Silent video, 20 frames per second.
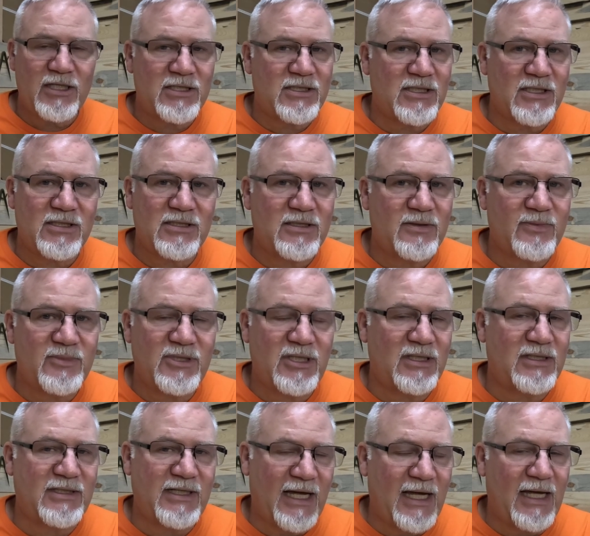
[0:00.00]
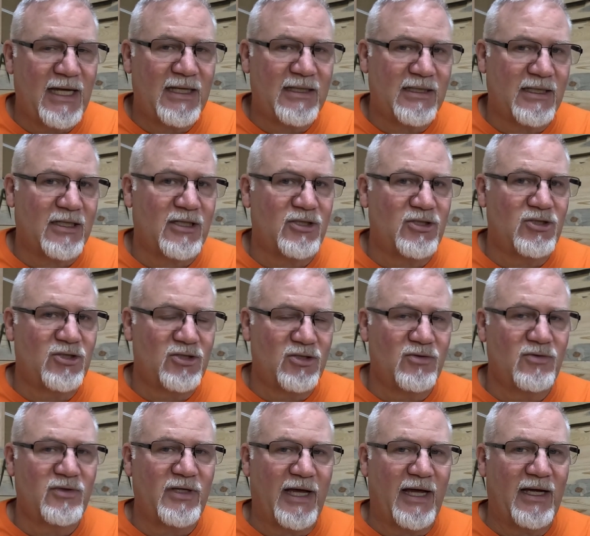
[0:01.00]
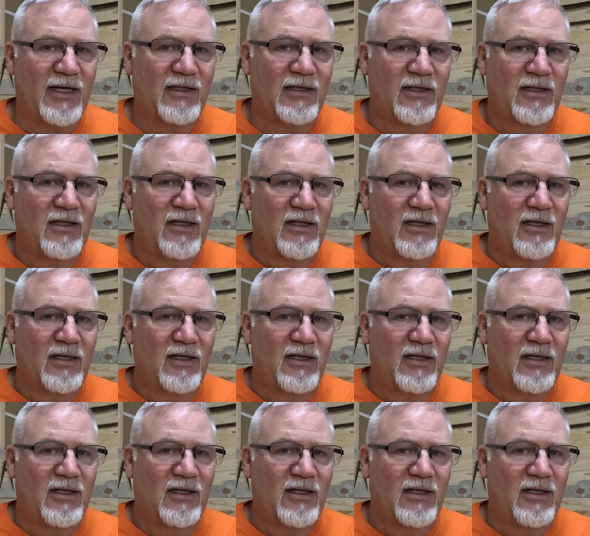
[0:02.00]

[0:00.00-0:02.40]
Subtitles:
a system today that can do that